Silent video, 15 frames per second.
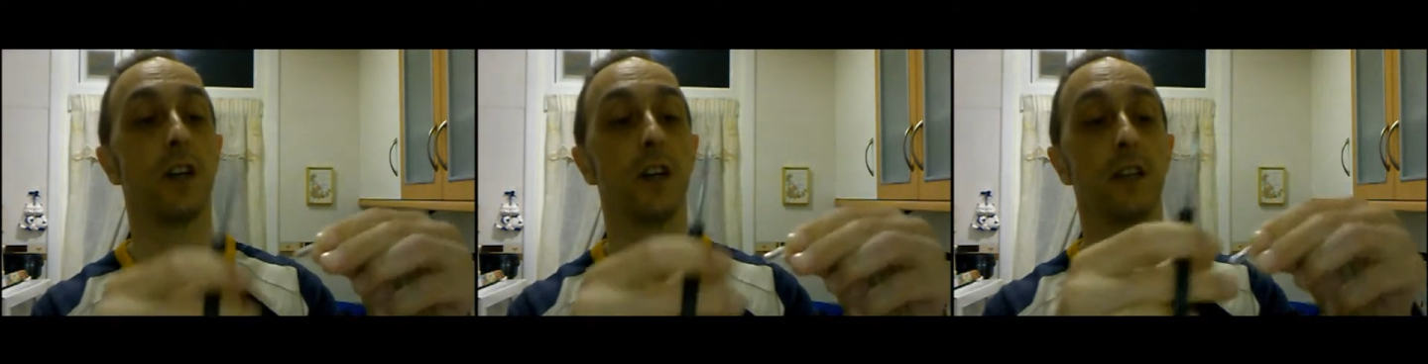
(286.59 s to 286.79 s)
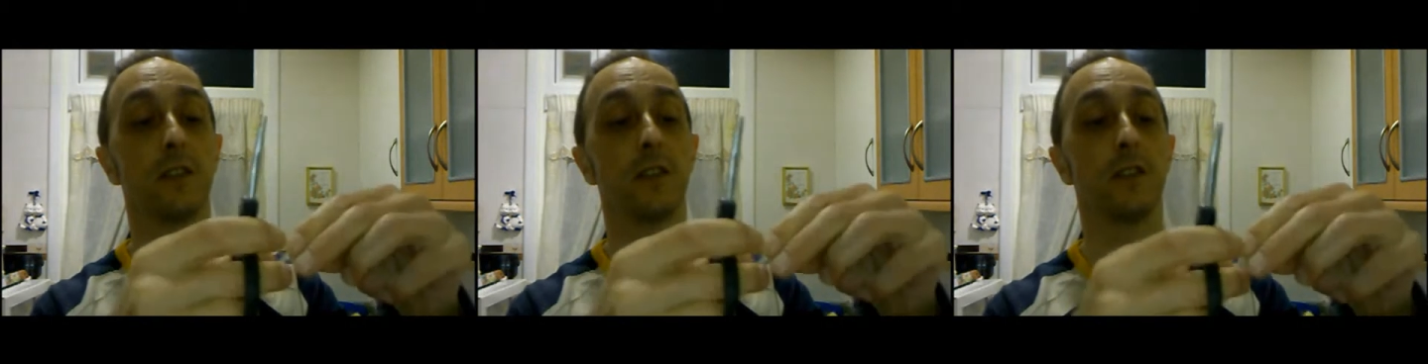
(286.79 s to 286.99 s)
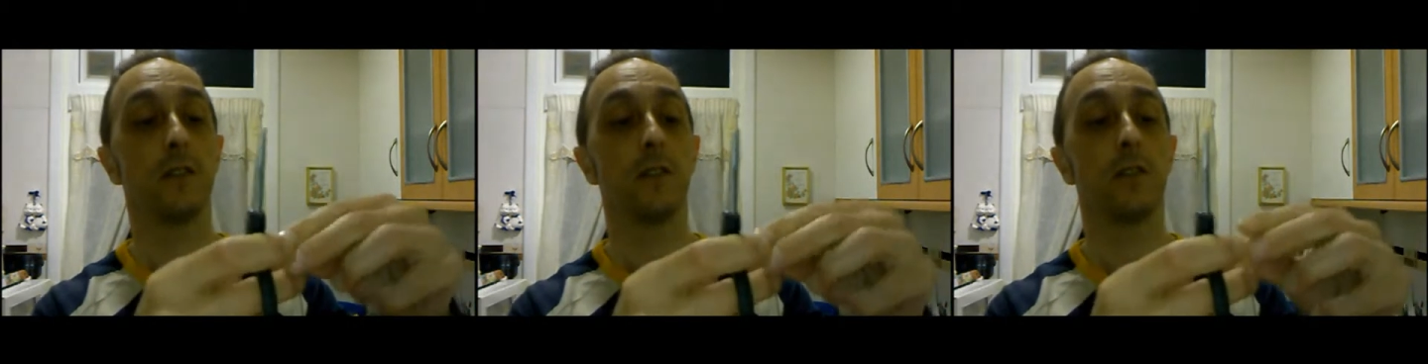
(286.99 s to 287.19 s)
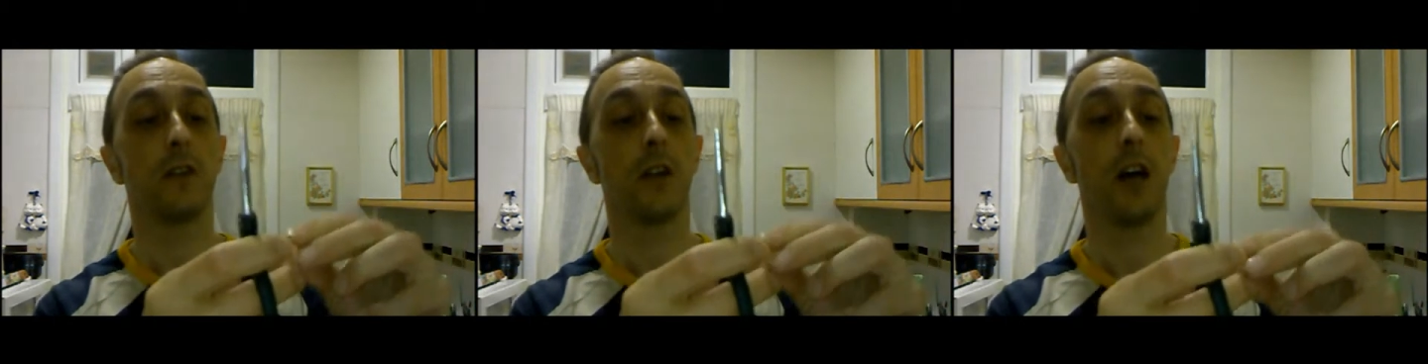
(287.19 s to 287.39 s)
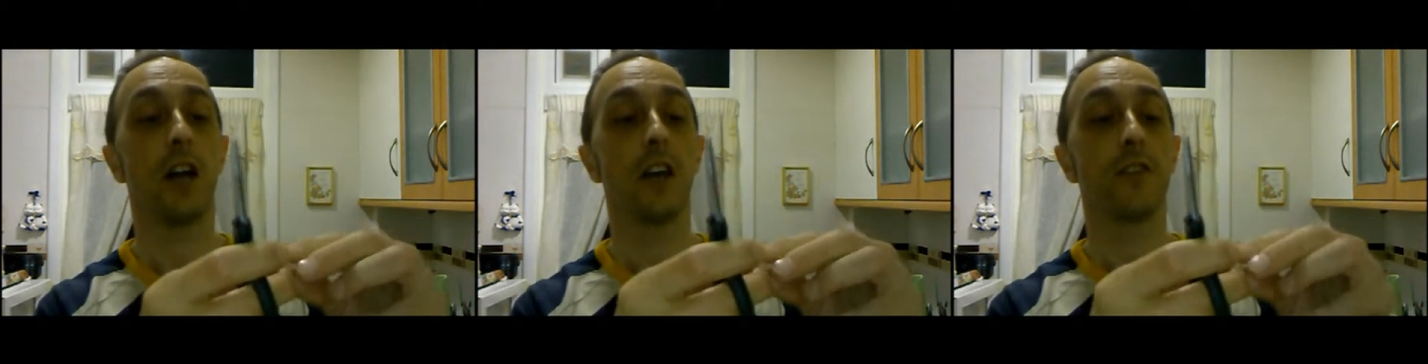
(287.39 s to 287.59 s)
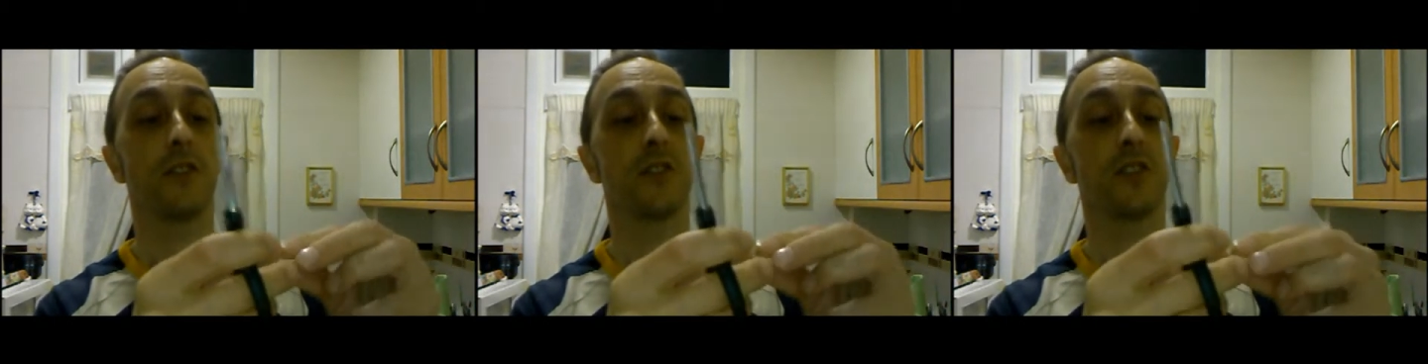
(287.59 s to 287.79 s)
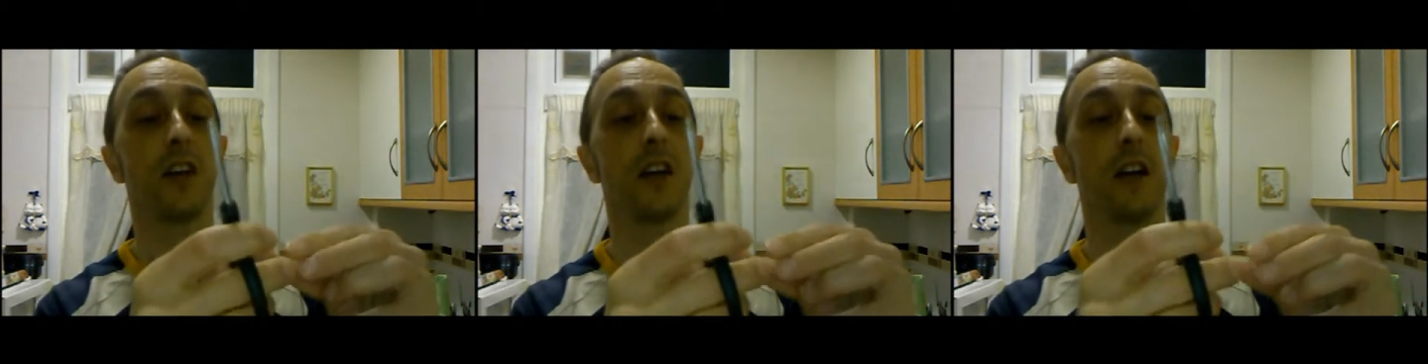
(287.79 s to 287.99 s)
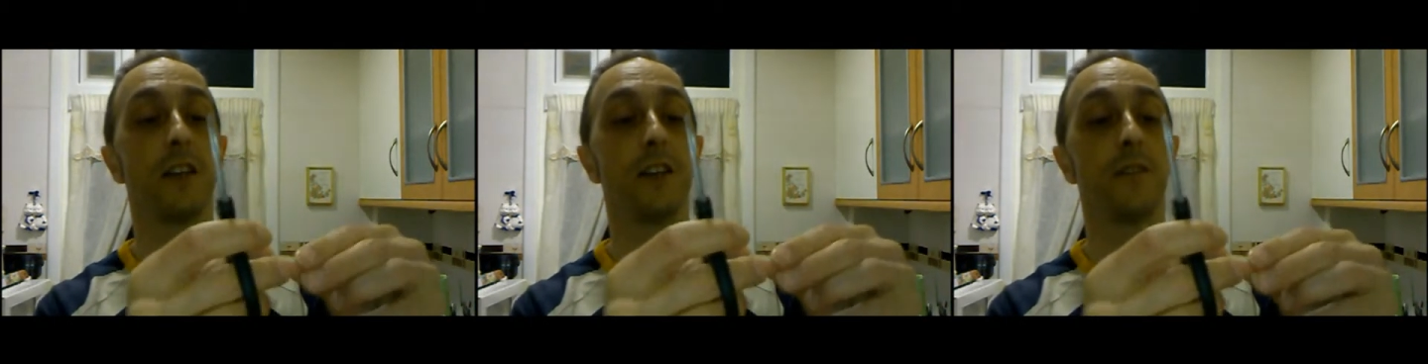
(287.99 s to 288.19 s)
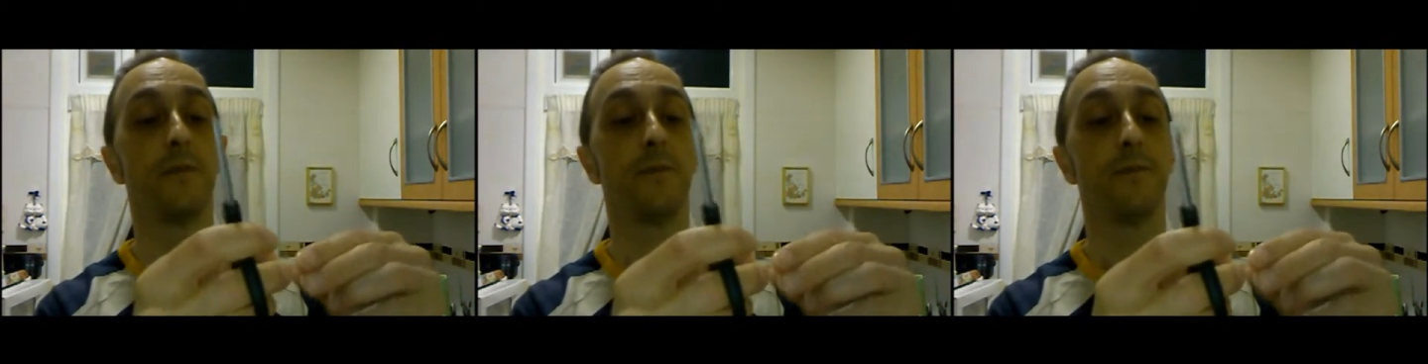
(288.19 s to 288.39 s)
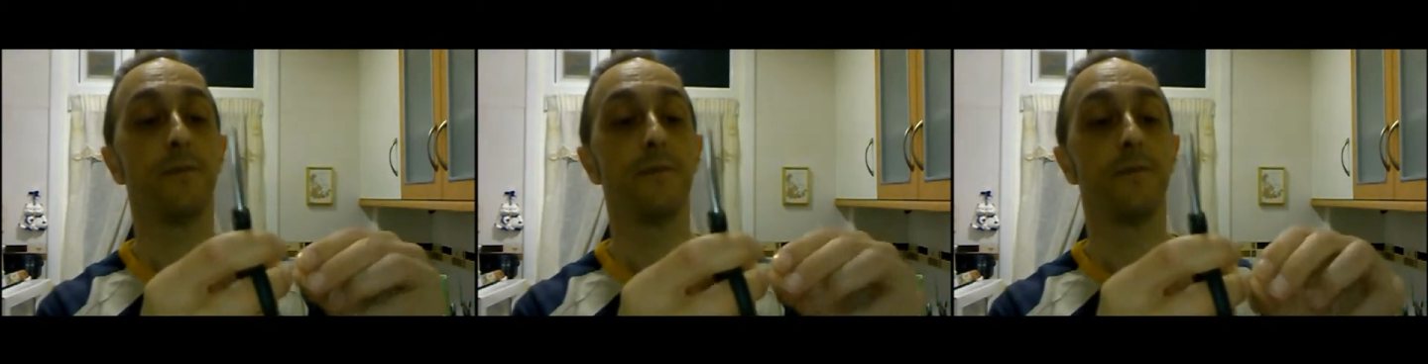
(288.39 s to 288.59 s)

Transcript: cut on either side